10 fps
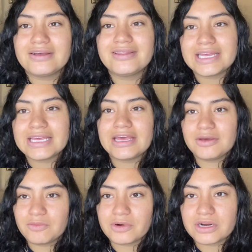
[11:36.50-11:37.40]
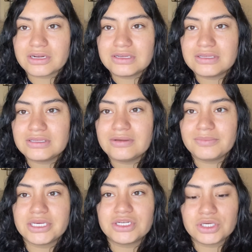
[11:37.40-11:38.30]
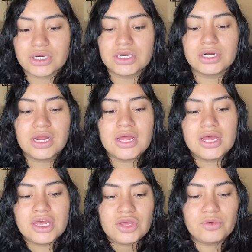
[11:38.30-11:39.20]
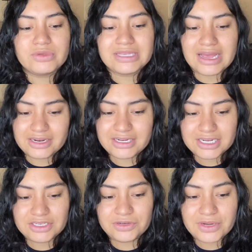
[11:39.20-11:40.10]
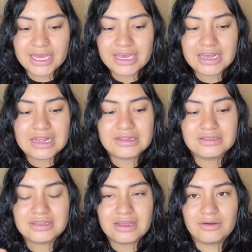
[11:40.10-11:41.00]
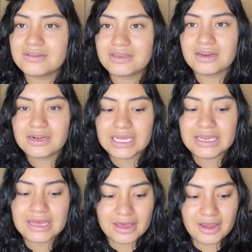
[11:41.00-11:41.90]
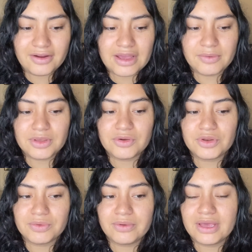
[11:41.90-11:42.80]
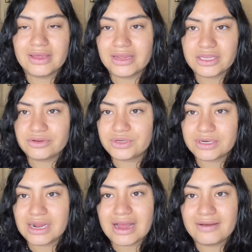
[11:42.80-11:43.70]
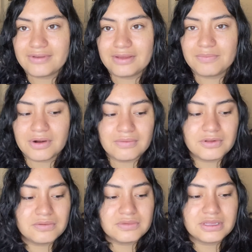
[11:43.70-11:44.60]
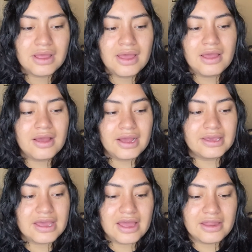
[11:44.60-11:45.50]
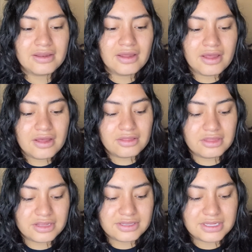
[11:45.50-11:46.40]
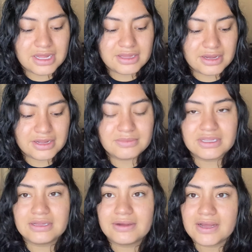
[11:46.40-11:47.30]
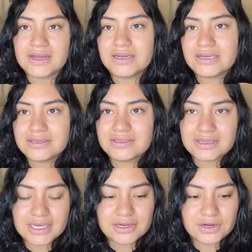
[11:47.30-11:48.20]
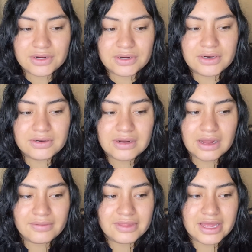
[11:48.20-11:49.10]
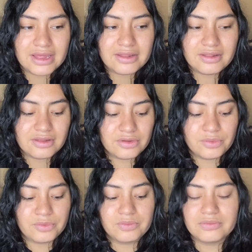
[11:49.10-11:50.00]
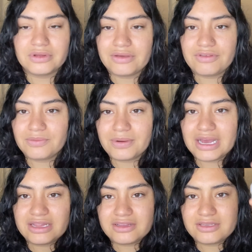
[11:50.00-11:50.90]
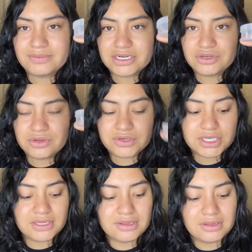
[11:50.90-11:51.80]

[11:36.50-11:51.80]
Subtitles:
The kit works. Make sure you sanitize your hands and clean the area when you're doing it, and you shouldn't have any problems. Again, the stud that comes in the gun is thicker than if you buy the spare jewelry.